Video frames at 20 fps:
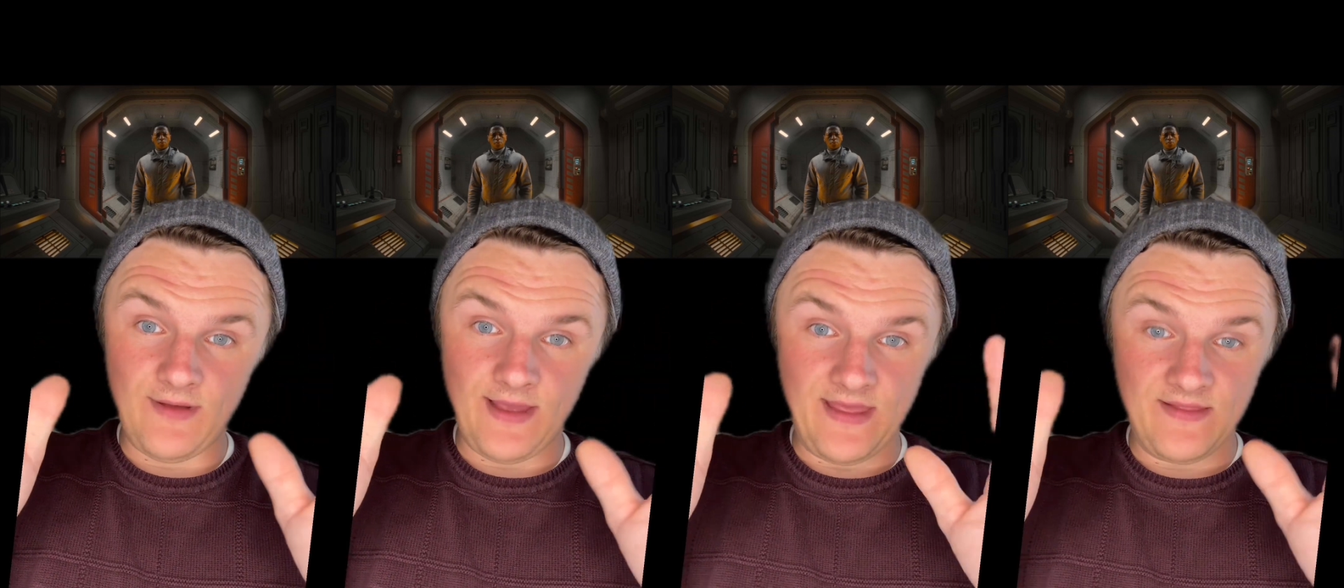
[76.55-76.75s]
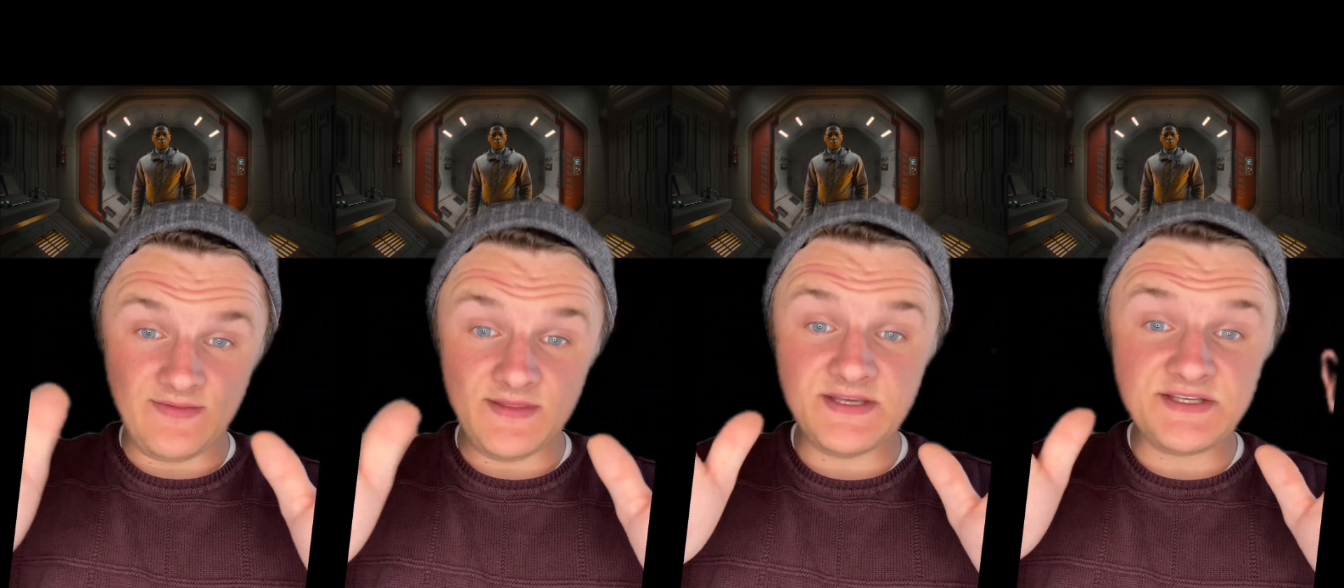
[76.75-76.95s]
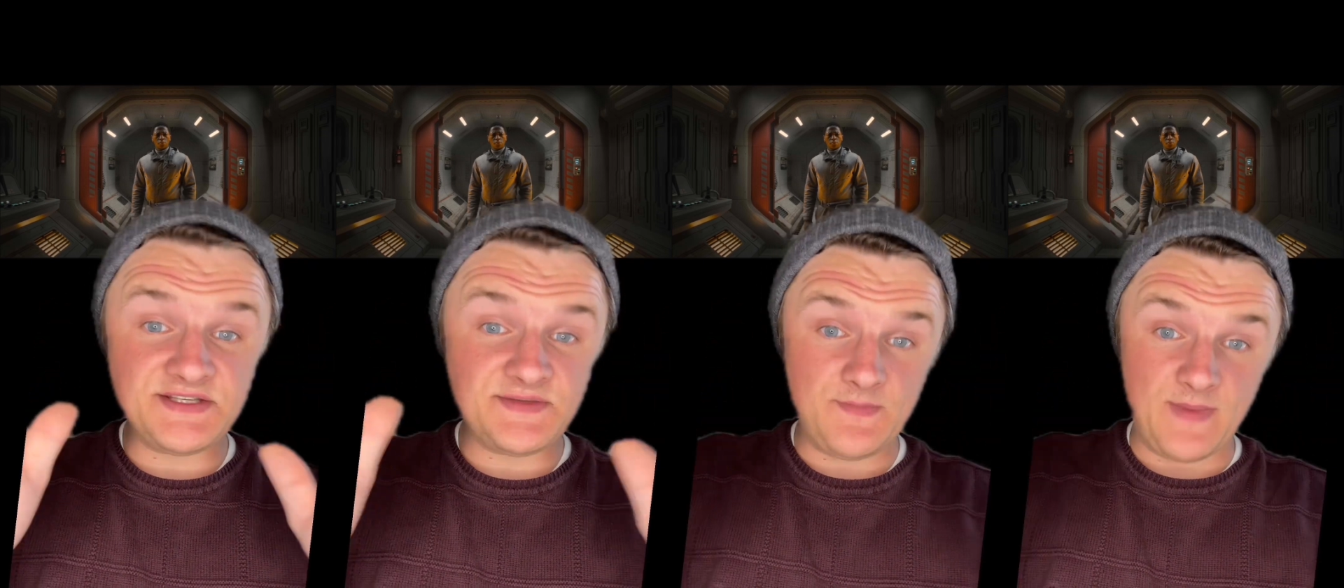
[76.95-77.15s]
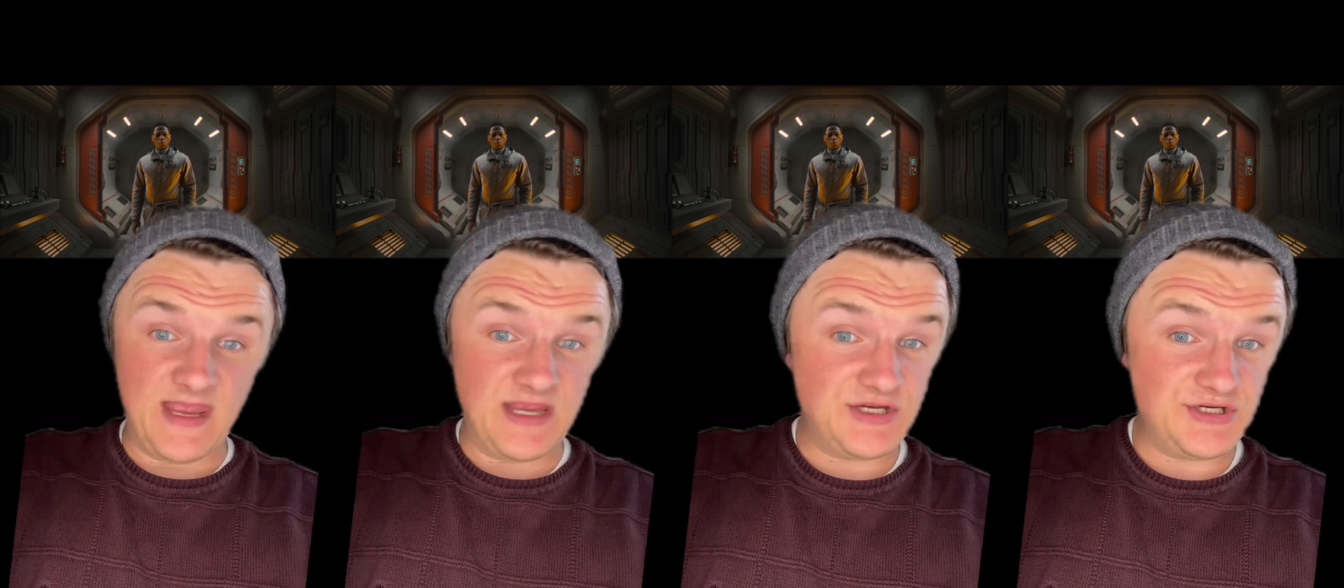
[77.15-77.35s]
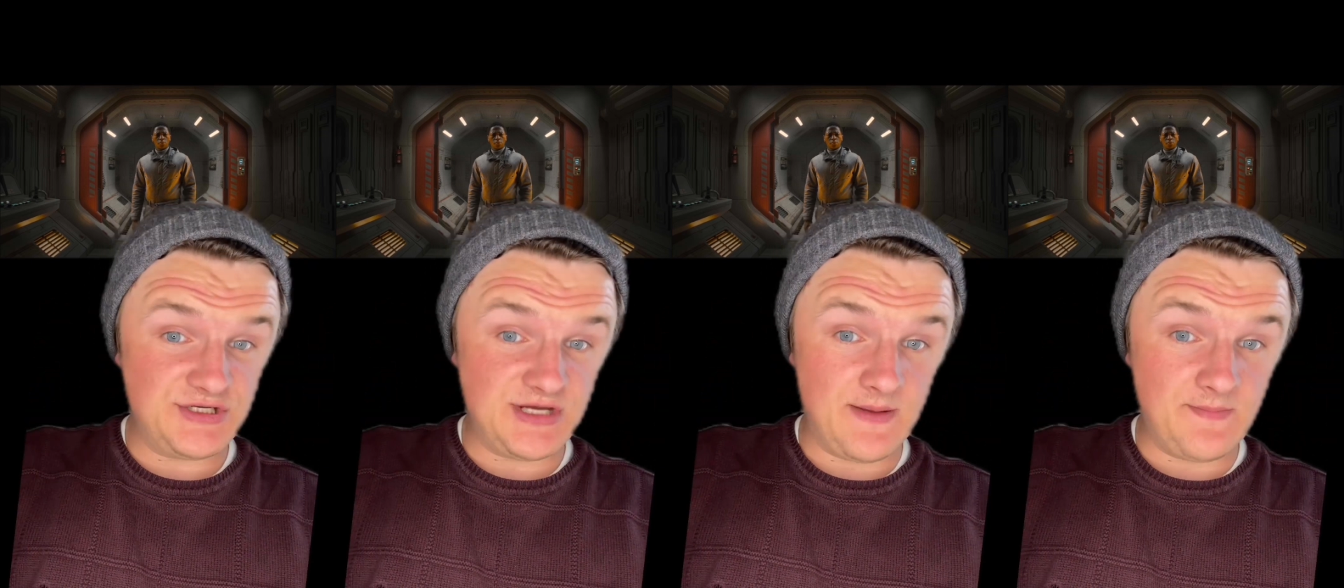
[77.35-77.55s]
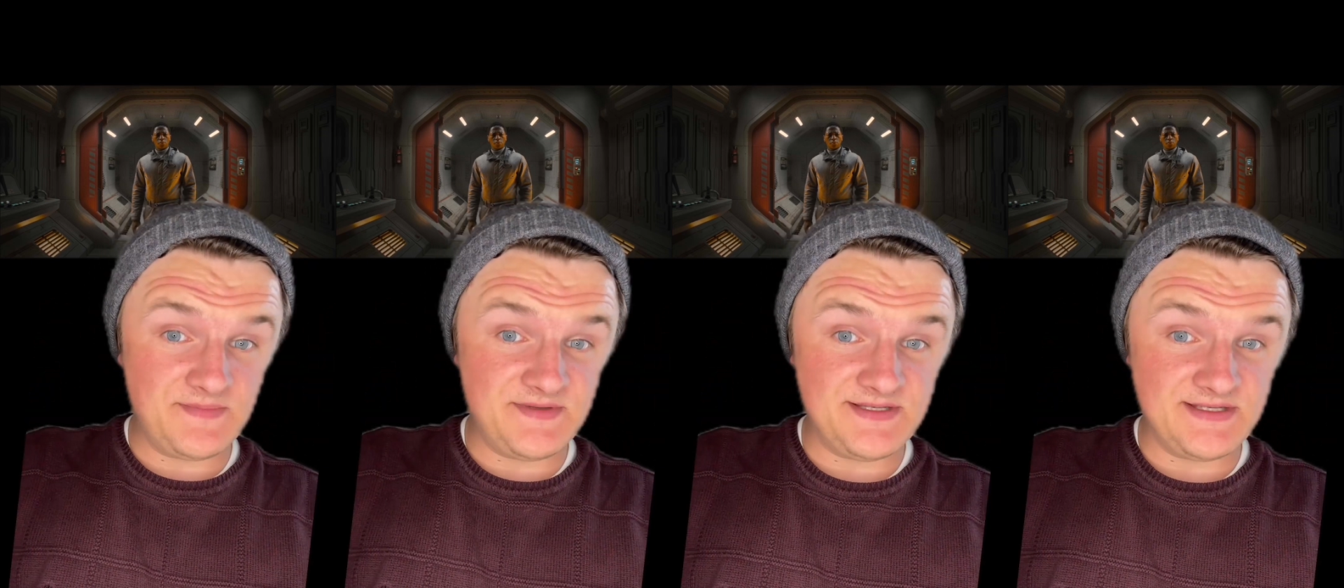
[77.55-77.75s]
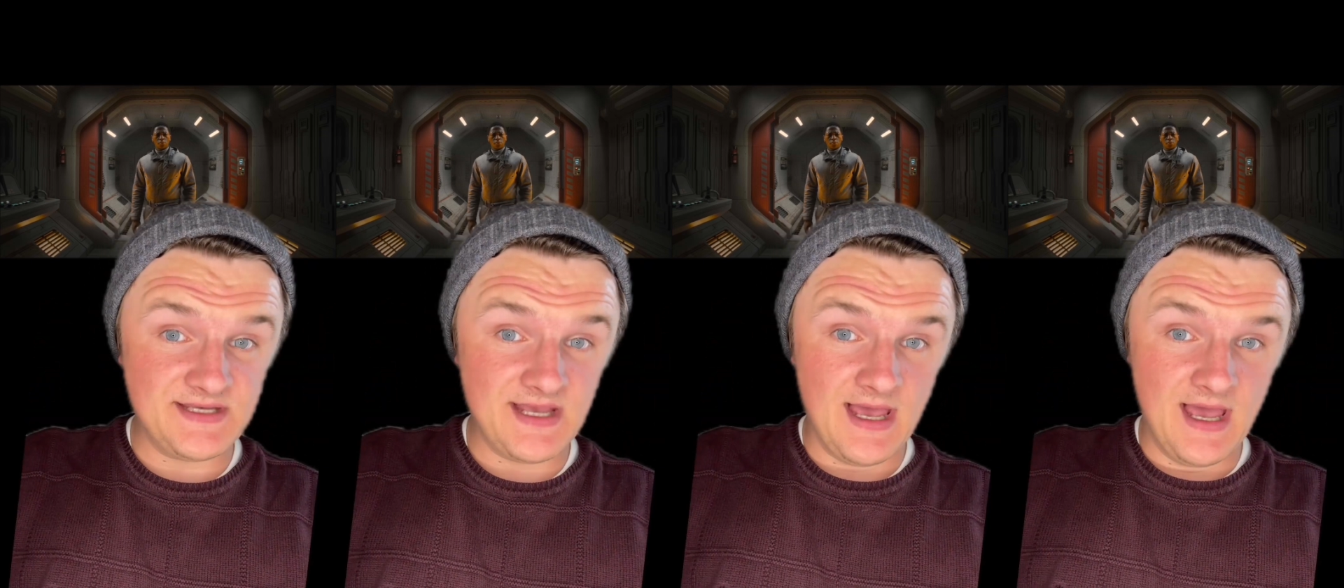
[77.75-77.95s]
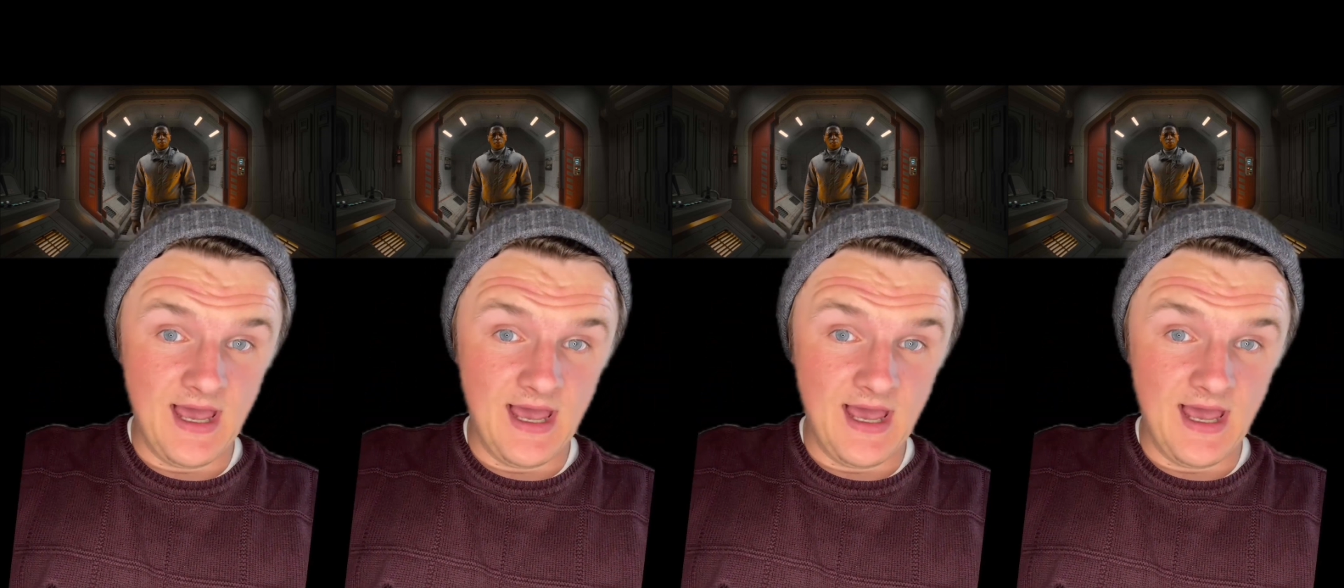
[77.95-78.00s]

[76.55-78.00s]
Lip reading: in the spaceships.